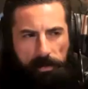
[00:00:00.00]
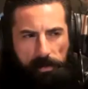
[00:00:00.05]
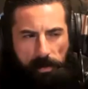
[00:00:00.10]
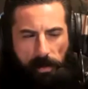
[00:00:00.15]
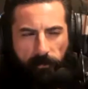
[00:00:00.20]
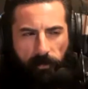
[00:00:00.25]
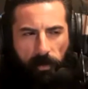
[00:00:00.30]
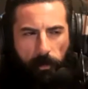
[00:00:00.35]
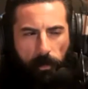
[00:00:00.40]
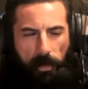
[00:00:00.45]
have
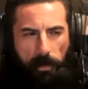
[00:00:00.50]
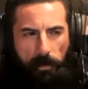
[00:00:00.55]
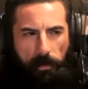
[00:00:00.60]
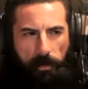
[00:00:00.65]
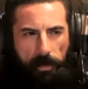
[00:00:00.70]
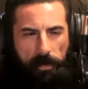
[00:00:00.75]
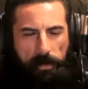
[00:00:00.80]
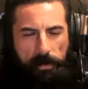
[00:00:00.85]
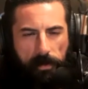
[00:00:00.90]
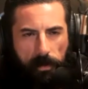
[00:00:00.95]
to be
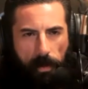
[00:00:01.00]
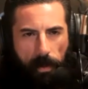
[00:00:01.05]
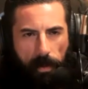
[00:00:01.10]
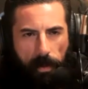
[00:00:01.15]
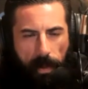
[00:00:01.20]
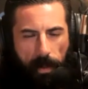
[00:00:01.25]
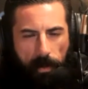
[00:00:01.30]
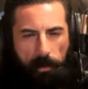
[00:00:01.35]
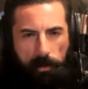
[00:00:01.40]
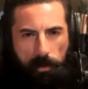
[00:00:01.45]
this,
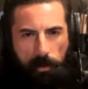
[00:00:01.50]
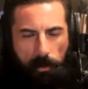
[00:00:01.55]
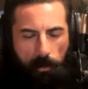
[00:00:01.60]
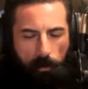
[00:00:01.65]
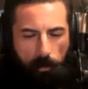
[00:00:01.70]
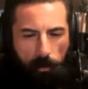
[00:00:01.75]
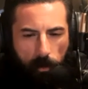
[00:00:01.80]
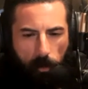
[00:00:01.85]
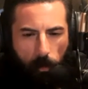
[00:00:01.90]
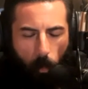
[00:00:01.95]
again, to the
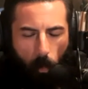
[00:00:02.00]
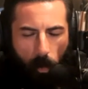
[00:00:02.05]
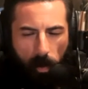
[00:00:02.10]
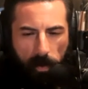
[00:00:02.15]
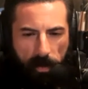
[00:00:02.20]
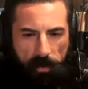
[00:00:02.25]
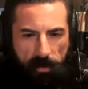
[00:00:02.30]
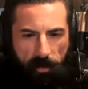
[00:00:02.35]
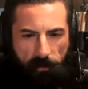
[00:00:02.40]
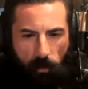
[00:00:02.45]
earlier point,
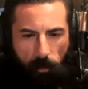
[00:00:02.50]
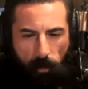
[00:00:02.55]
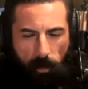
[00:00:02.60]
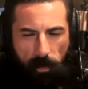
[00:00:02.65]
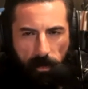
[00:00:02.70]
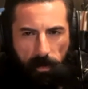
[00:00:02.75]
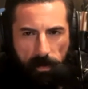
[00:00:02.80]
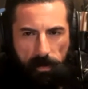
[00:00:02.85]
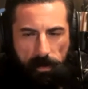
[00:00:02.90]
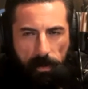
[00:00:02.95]
doesn't have to be
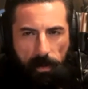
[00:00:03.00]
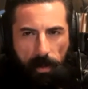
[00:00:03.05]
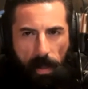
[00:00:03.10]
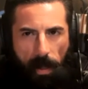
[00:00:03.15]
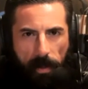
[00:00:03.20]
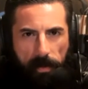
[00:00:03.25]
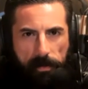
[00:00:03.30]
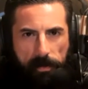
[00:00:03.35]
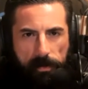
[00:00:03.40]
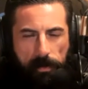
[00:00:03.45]
this
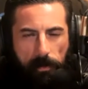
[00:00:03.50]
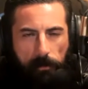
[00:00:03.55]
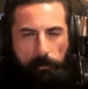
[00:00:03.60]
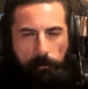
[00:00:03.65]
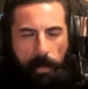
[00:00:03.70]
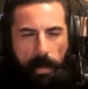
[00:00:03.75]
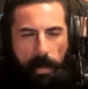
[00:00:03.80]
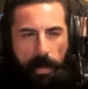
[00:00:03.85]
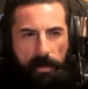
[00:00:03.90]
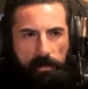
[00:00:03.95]
constant,
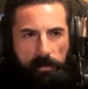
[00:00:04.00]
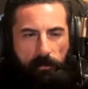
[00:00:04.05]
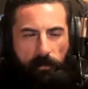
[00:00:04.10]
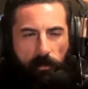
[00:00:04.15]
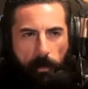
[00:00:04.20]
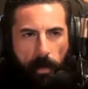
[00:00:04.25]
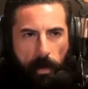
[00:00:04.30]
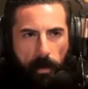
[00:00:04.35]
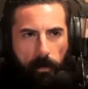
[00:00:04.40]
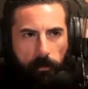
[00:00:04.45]
massive
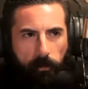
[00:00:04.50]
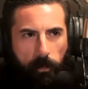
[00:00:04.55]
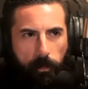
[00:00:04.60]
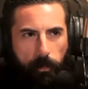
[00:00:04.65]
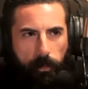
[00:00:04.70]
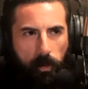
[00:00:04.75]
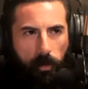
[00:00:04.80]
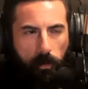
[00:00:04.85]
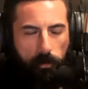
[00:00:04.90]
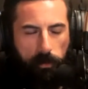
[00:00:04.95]
amount of
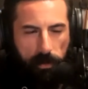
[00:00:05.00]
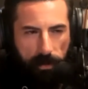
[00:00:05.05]
abuse.